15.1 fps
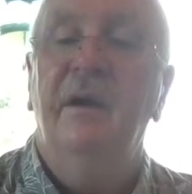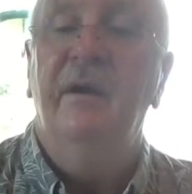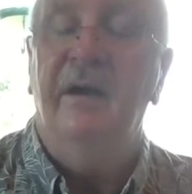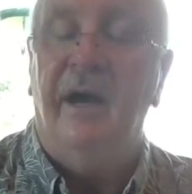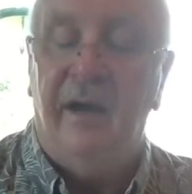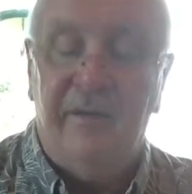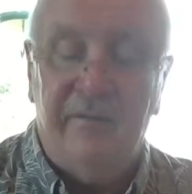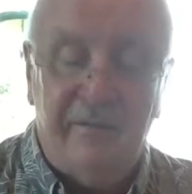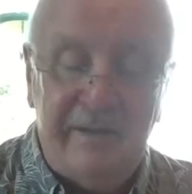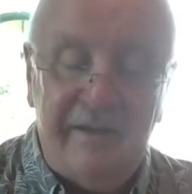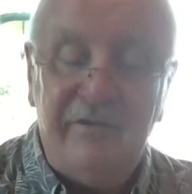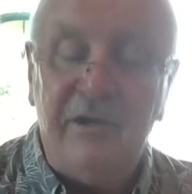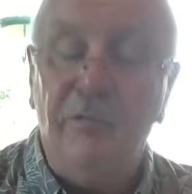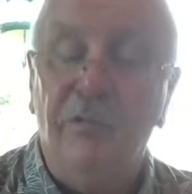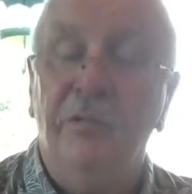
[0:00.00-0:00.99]
uh,
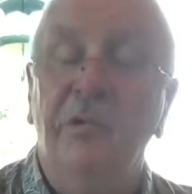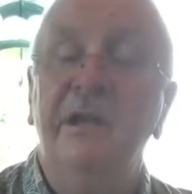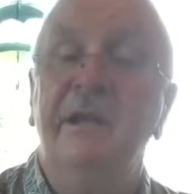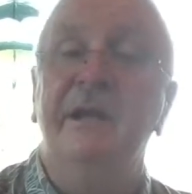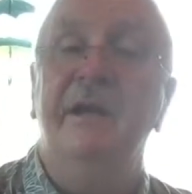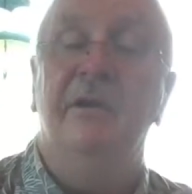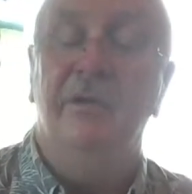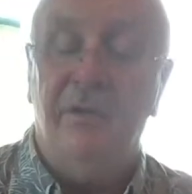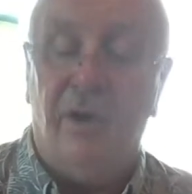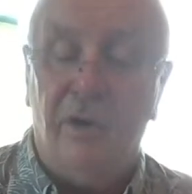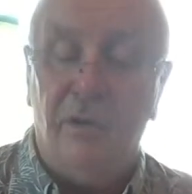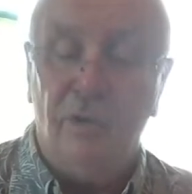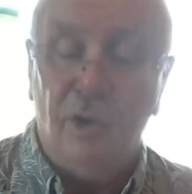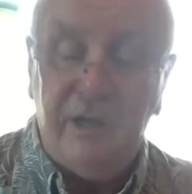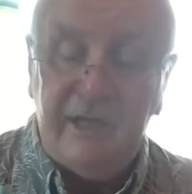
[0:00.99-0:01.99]
if you really are,
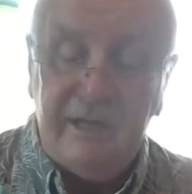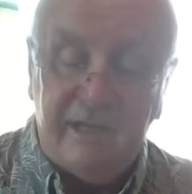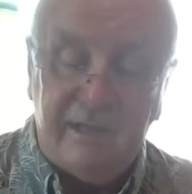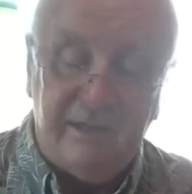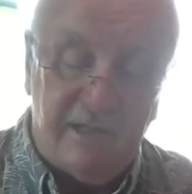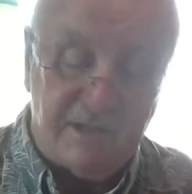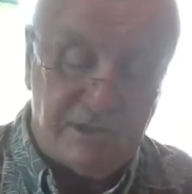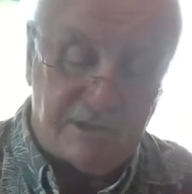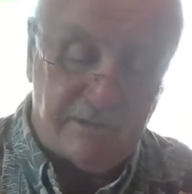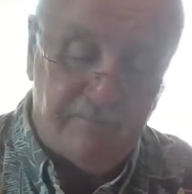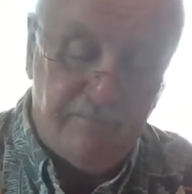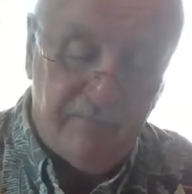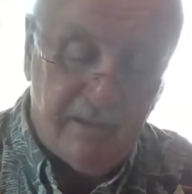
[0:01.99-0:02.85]
are looking at this.